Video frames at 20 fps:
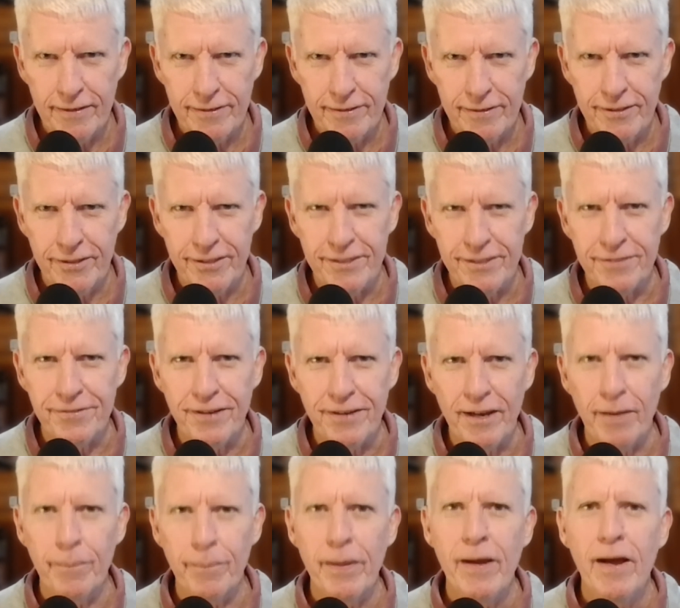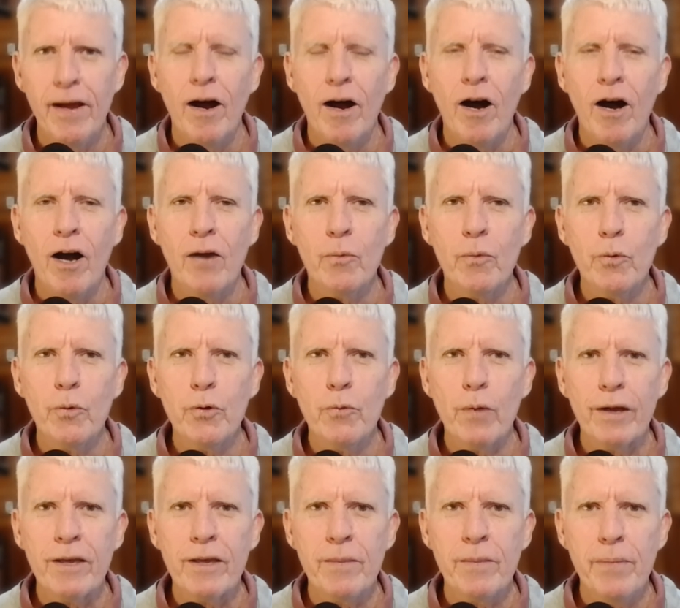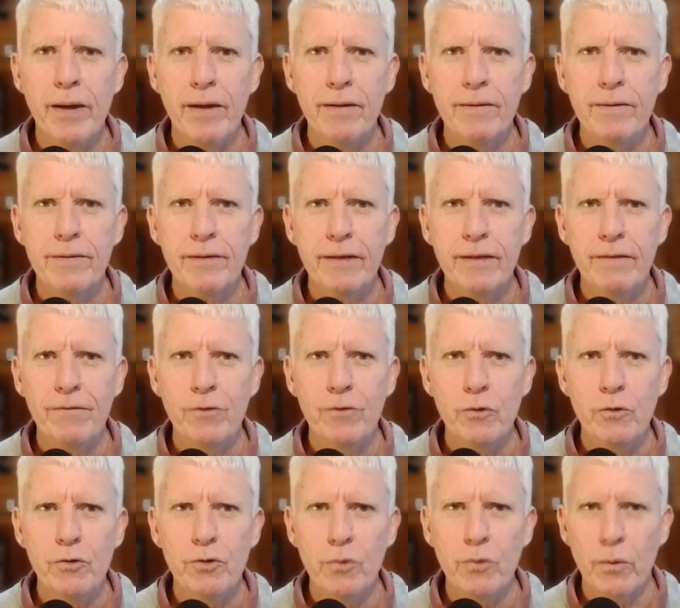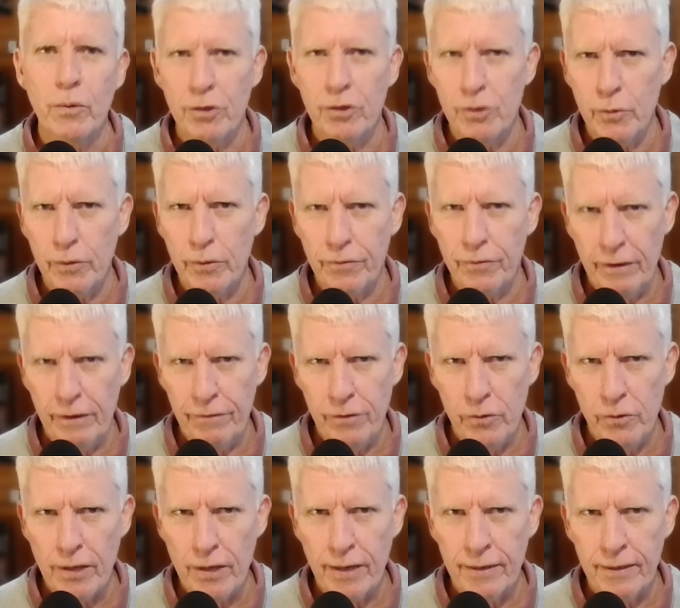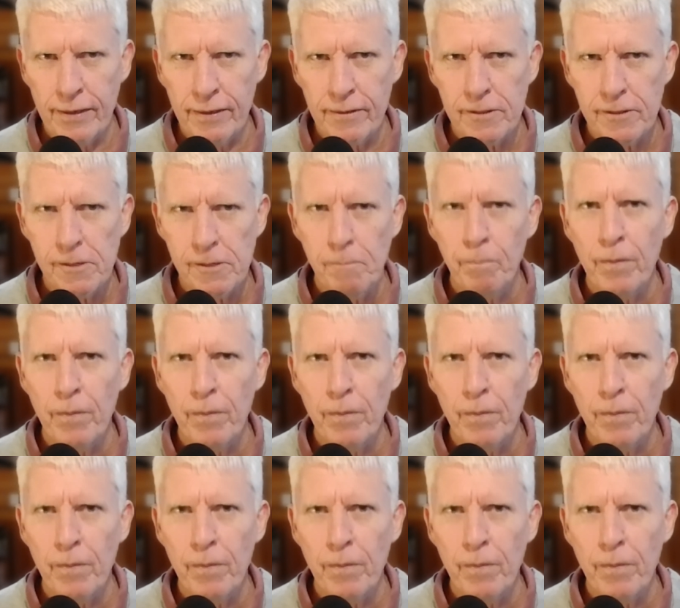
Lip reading: to develop. I would recommend, if you do want to do a fair few cuttings,